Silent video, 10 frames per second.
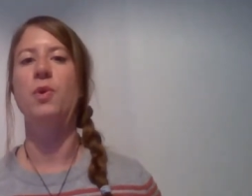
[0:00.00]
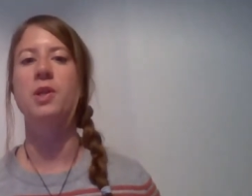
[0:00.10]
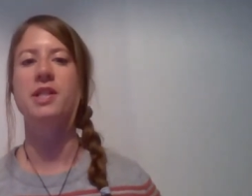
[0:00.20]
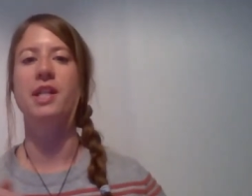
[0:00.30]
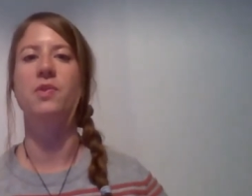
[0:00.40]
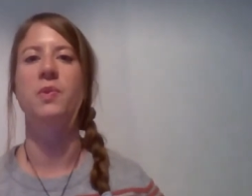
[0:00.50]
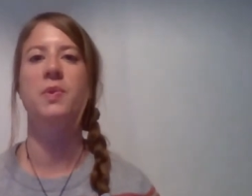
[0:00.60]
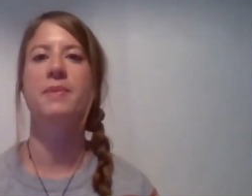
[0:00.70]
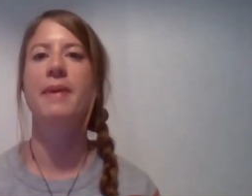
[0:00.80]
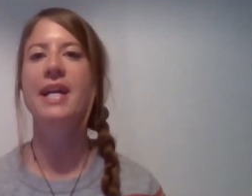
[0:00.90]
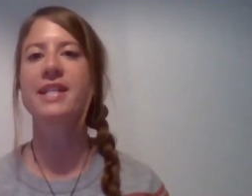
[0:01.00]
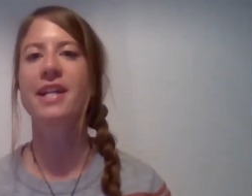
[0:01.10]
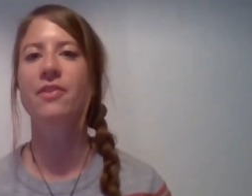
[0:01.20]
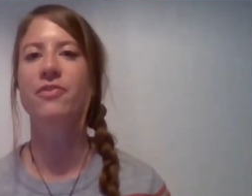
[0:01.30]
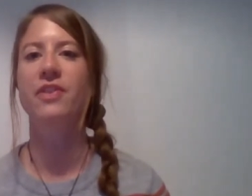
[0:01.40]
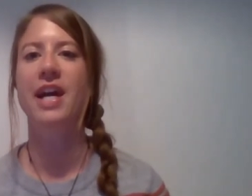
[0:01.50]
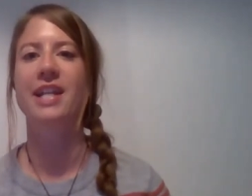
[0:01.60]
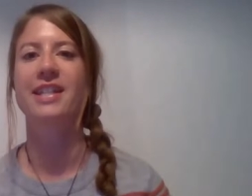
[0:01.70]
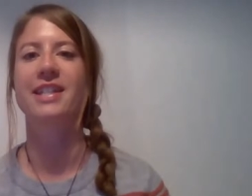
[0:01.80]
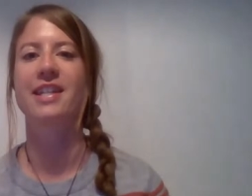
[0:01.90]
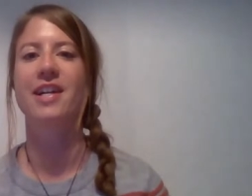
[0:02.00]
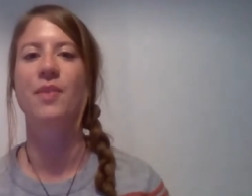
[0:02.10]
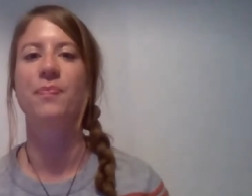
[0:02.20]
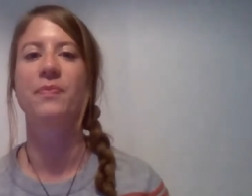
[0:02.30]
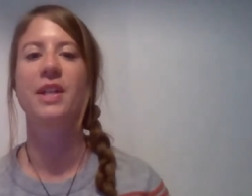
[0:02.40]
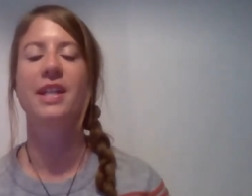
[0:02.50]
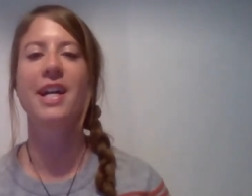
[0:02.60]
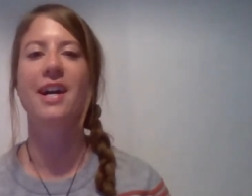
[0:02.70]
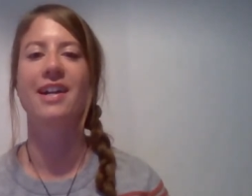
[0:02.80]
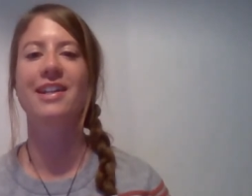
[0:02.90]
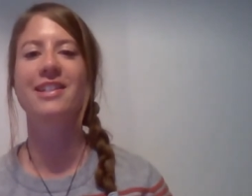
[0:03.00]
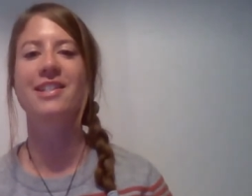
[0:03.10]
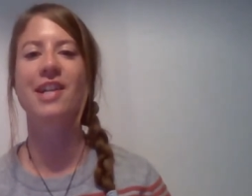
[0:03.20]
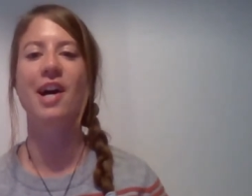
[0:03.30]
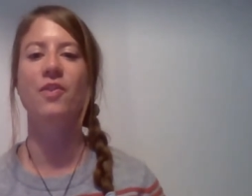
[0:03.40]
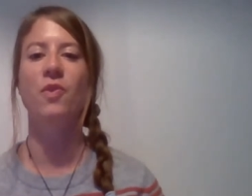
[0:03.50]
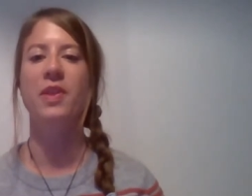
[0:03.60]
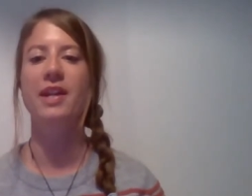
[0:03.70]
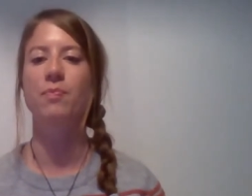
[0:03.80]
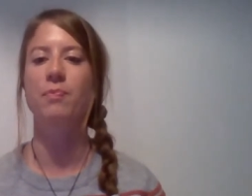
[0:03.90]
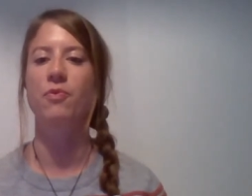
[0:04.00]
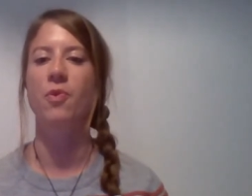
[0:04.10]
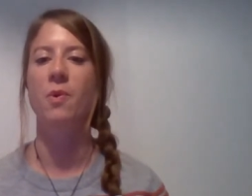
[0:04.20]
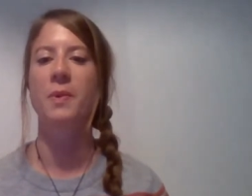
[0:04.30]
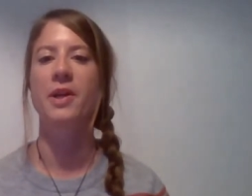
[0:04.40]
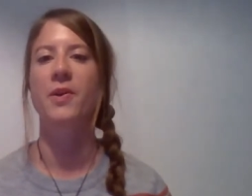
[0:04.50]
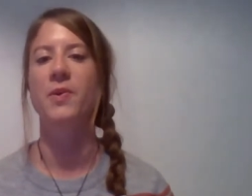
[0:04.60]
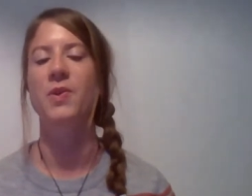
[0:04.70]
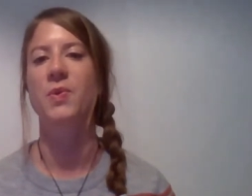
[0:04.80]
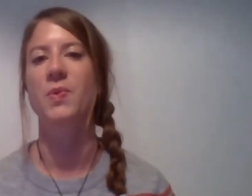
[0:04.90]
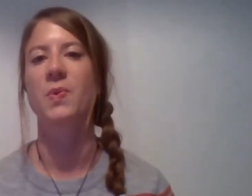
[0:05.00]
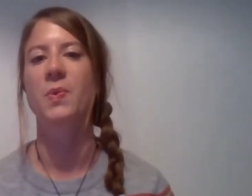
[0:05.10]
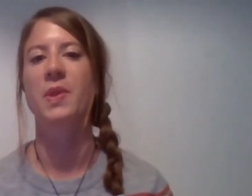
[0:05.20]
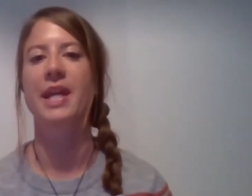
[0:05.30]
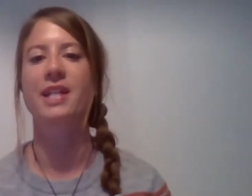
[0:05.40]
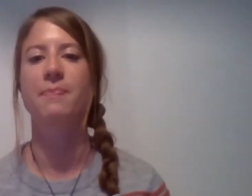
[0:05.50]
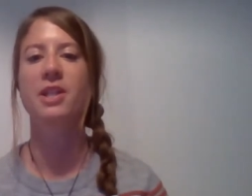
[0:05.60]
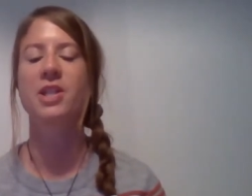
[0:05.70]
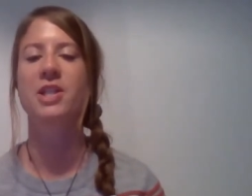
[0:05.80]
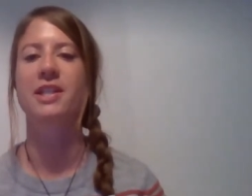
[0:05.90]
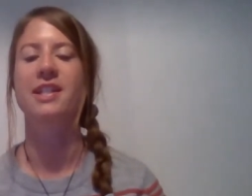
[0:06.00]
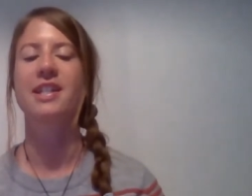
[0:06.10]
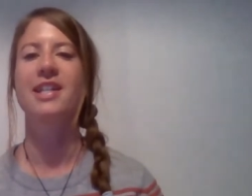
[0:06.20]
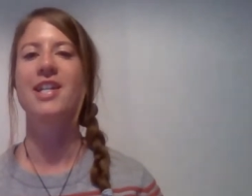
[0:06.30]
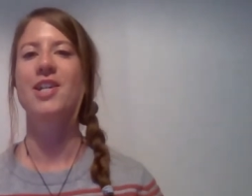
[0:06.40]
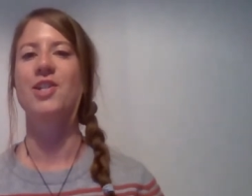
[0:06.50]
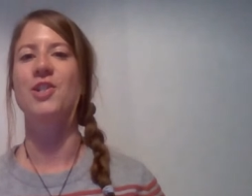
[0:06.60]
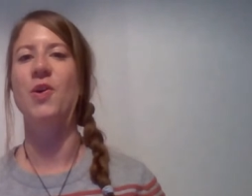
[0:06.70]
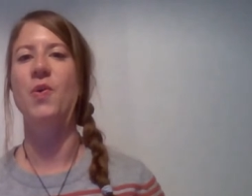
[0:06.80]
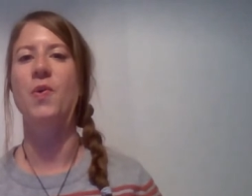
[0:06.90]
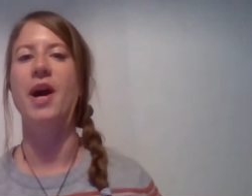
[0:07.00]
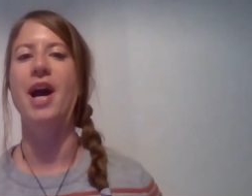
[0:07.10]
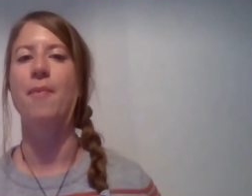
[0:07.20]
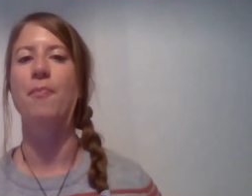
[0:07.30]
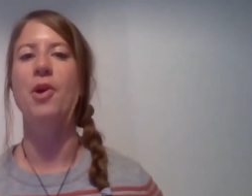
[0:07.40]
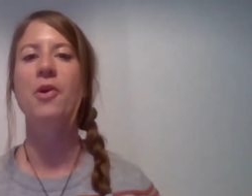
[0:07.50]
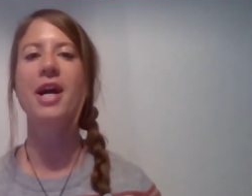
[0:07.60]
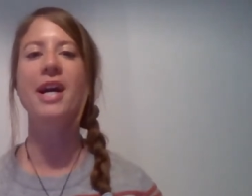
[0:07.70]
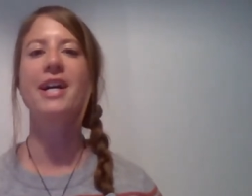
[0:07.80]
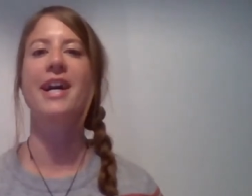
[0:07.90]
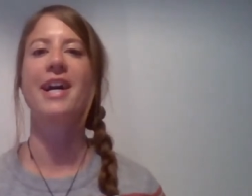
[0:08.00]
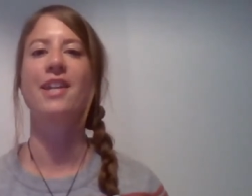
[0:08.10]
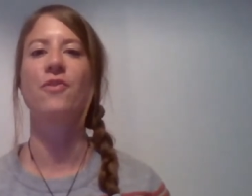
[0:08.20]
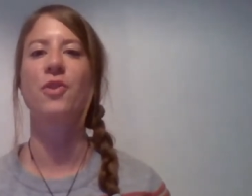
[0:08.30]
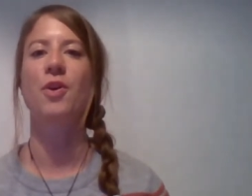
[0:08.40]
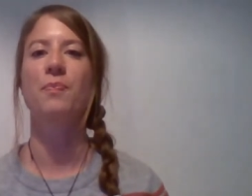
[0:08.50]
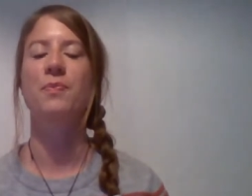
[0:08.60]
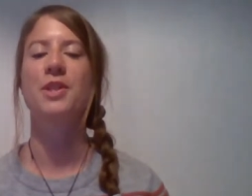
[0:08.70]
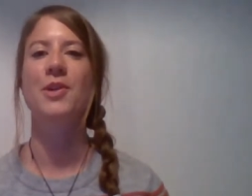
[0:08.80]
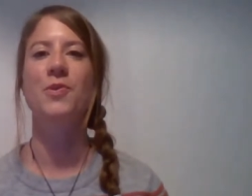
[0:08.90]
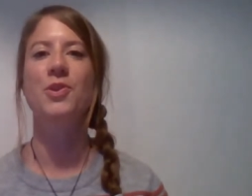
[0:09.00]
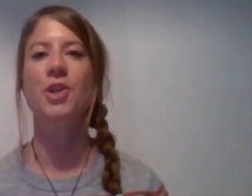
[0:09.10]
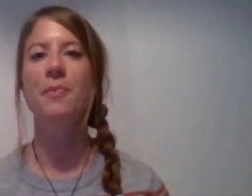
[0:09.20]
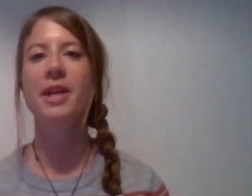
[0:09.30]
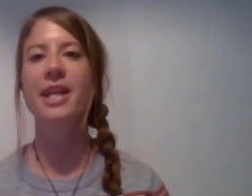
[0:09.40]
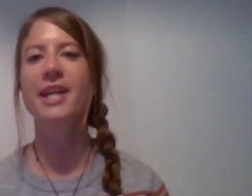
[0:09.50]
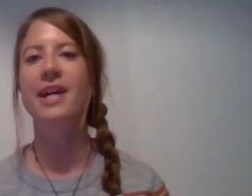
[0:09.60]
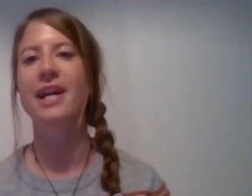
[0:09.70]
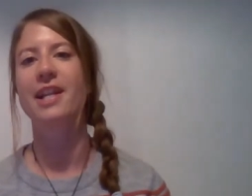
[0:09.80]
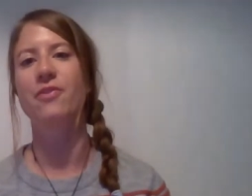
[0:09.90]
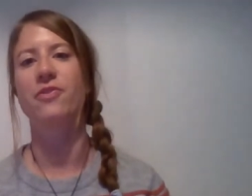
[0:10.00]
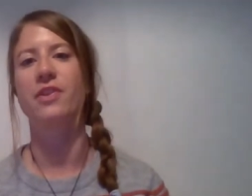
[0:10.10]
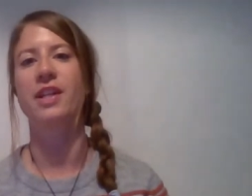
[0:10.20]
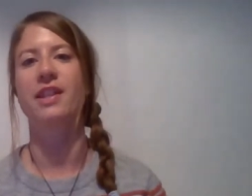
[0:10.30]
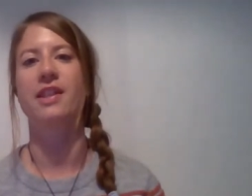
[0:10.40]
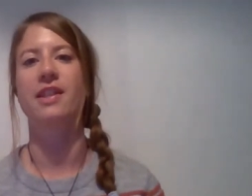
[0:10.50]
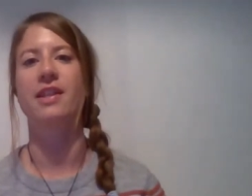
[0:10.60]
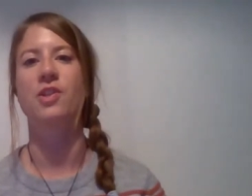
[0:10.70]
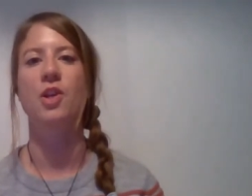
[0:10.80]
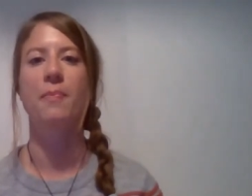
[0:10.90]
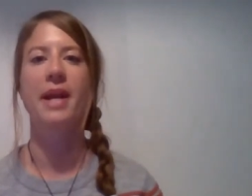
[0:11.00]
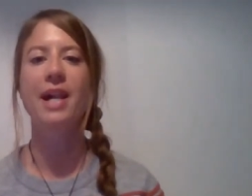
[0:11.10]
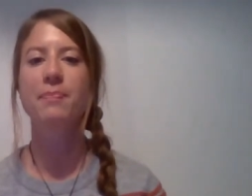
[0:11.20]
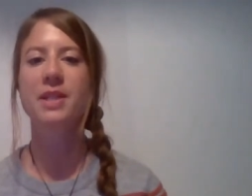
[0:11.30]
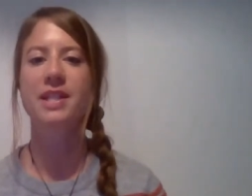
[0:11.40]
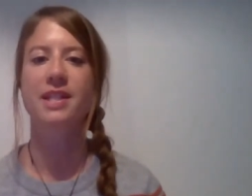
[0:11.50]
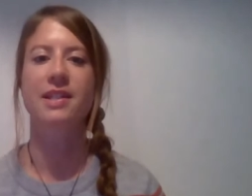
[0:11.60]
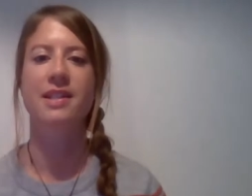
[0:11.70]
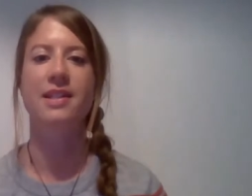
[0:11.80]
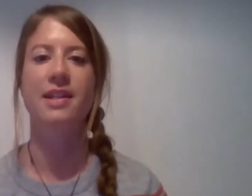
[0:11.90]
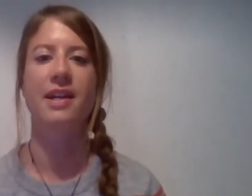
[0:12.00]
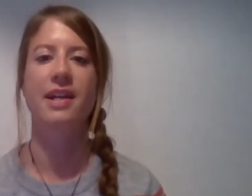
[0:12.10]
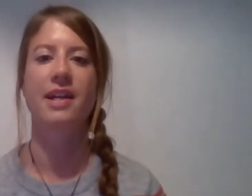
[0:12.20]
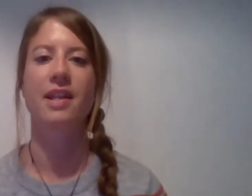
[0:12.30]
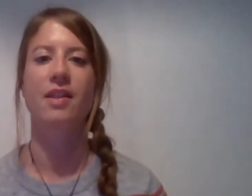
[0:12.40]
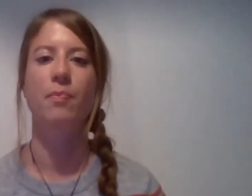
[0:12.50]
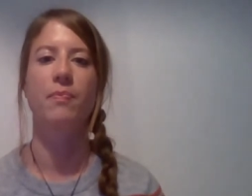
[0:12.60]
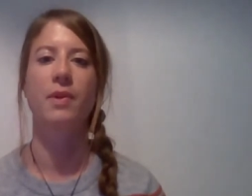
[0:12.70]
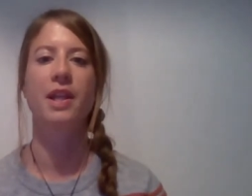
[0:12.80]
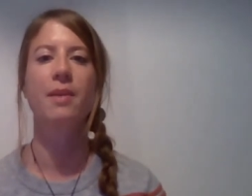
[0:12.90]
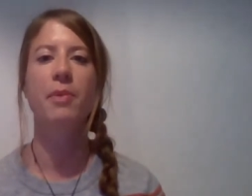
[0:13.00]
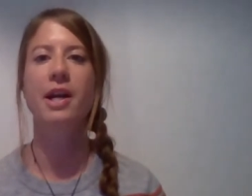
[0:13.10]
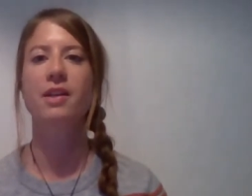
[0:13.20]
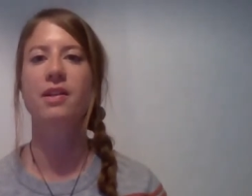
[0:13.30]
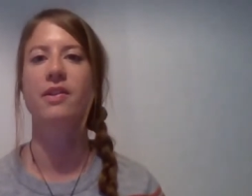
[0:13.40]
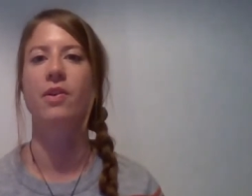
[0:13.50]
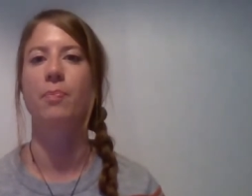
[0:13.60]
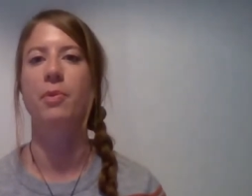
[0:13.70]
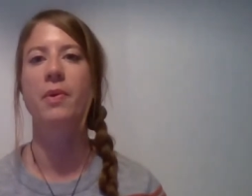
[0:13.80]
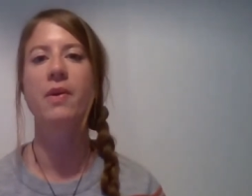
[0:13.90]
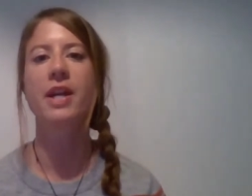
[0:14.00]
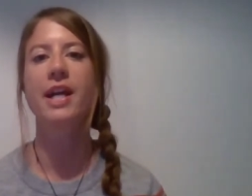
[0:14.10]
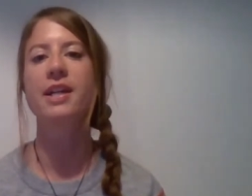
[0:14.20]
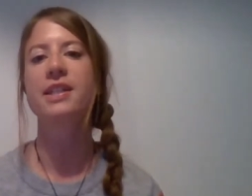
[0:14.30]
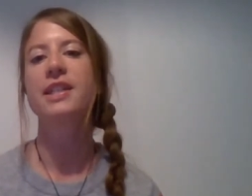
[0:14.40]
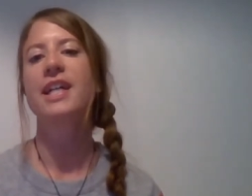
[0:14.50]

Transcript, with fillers: first introduce myself. And um, yeah, let's start with that before we go to the expedition. So I'm Laura, and from South Germany. I live in the German Alps. It's uh, a little part called Bavaria.